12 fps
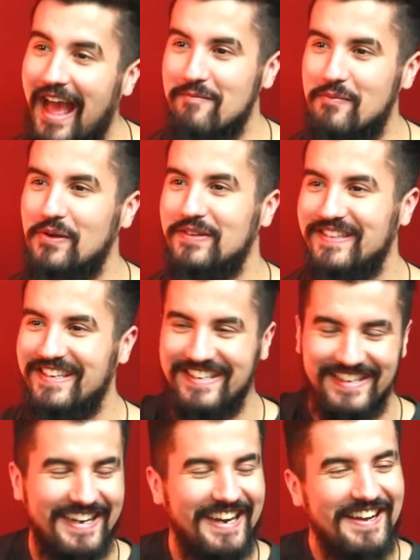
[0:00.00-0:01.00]
that person.
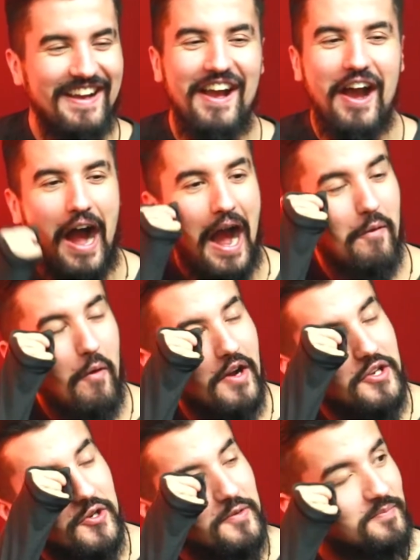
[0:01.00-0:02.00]
I
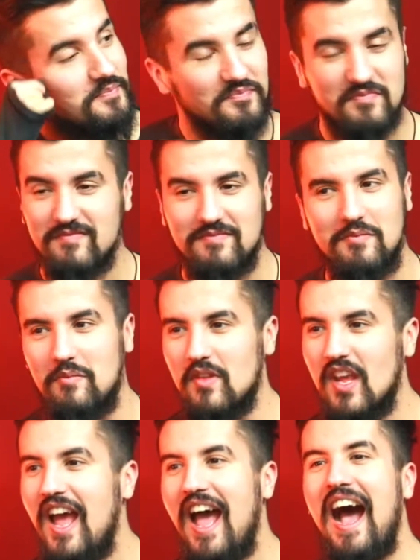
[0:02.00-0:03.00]
want, dude.
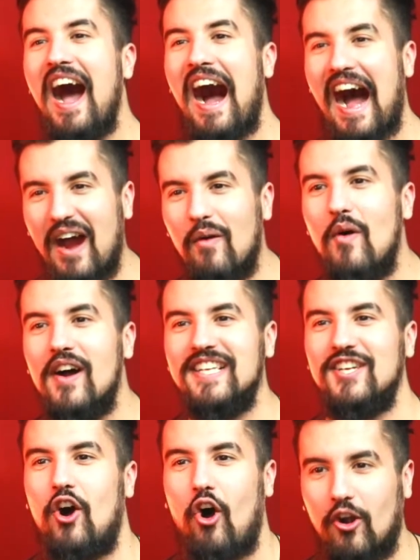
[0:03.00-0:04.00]
I want
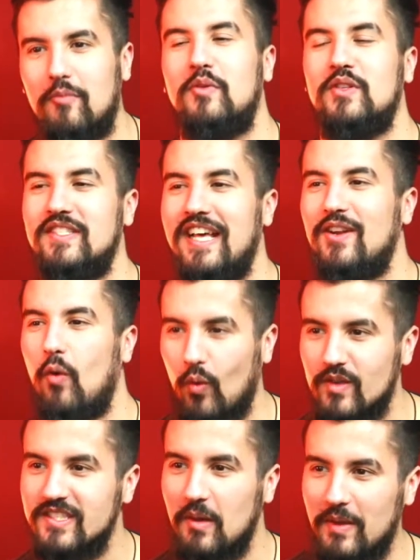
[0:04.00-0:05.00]
an armor set
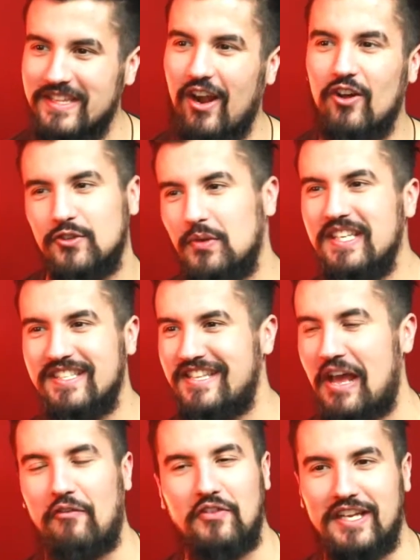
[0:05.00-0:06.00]
or something like that. Also, he's
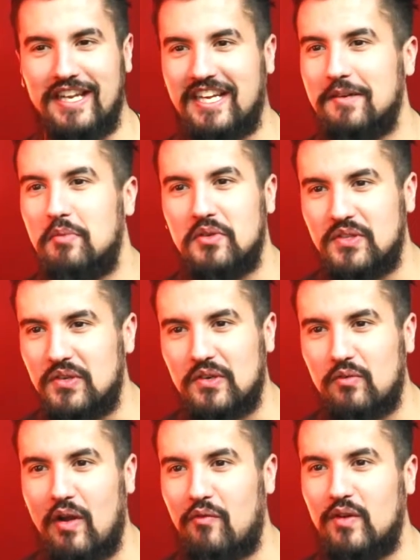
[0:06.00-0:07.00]
definitely like a
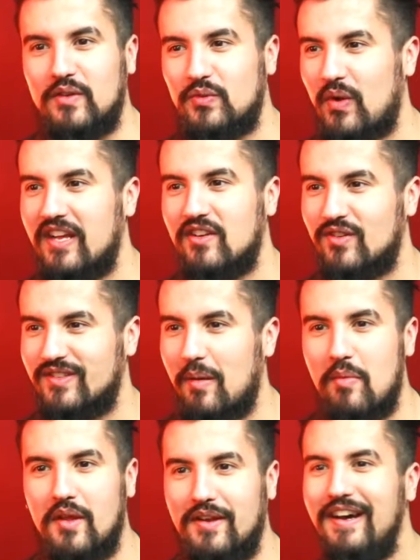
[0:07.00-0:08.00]
berserk reference, right, or
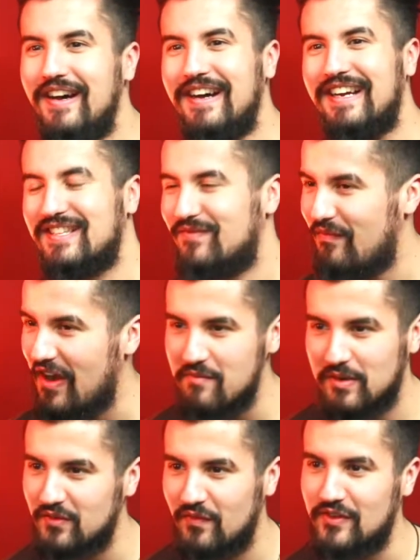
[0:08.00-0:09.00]
something. it very
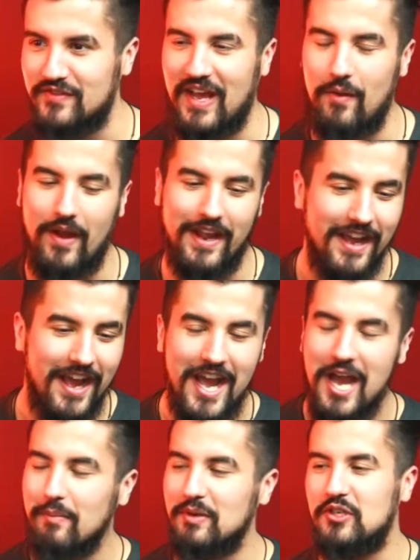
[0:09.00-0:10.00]
much feels that way.
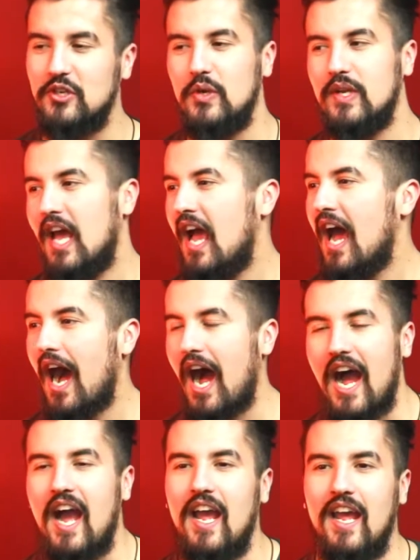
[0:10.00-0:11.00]
But dude,
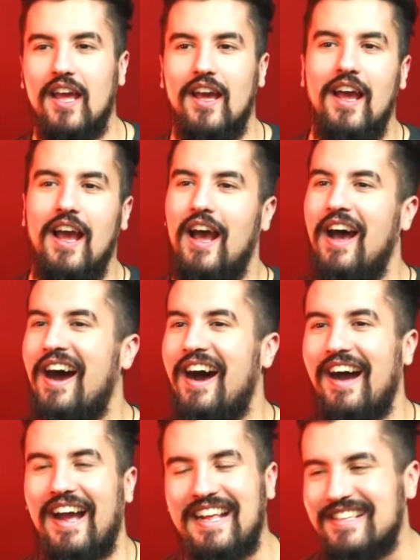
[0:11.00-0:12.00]
I,
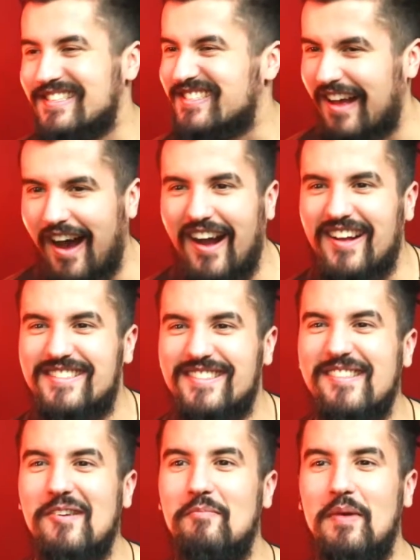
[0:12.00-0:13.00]
it sucks a
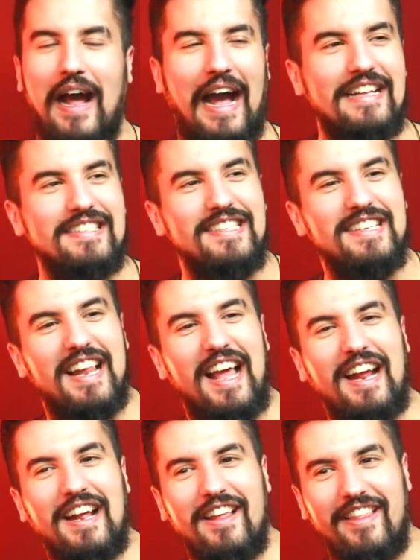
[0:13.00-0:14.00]
little bit. I see
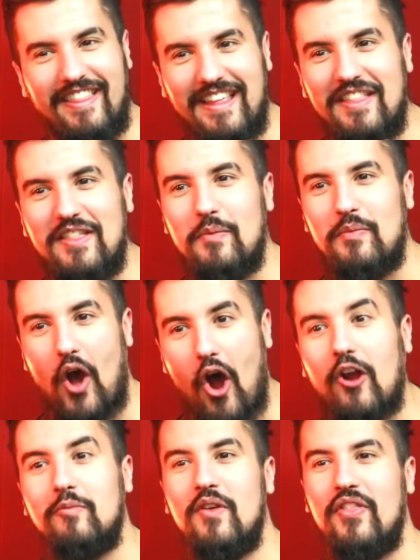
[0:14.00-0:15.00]
like the the
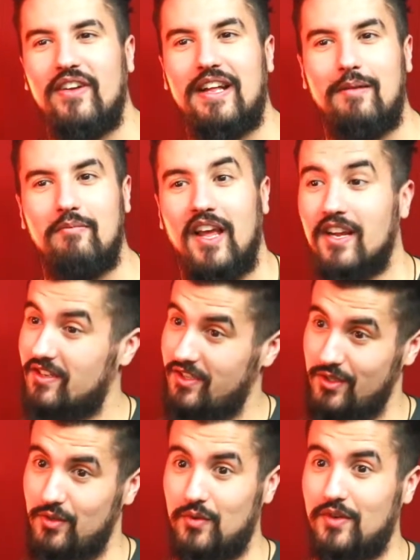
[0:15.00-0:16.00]
armor that I'm like,
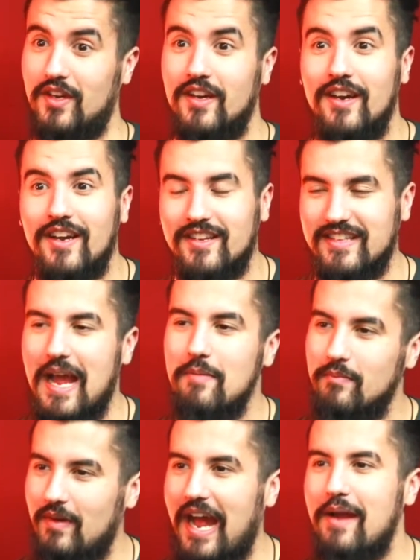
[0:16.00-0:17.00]
dude, because
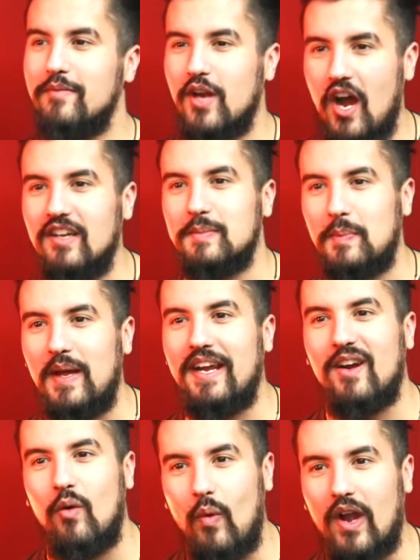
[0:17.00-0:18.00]
I'm I'm
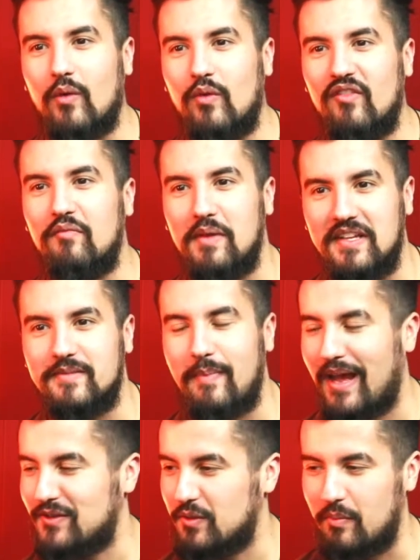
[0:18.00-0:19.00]
cosplaying a werewolf
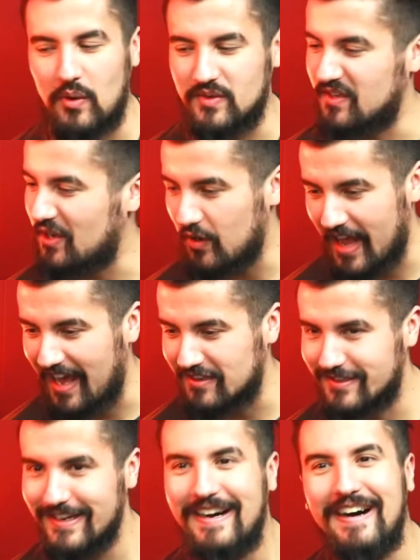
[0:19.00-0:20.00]
beastmaster person. Don't
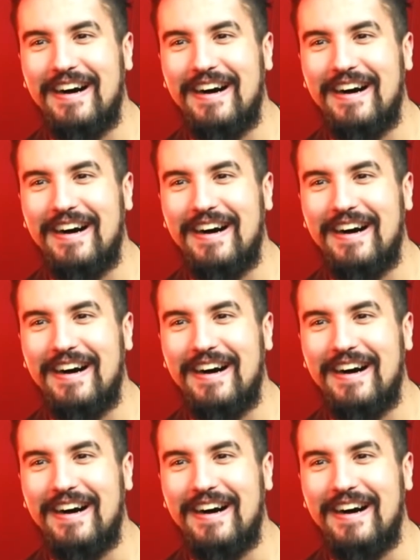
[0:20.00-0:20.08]
ask.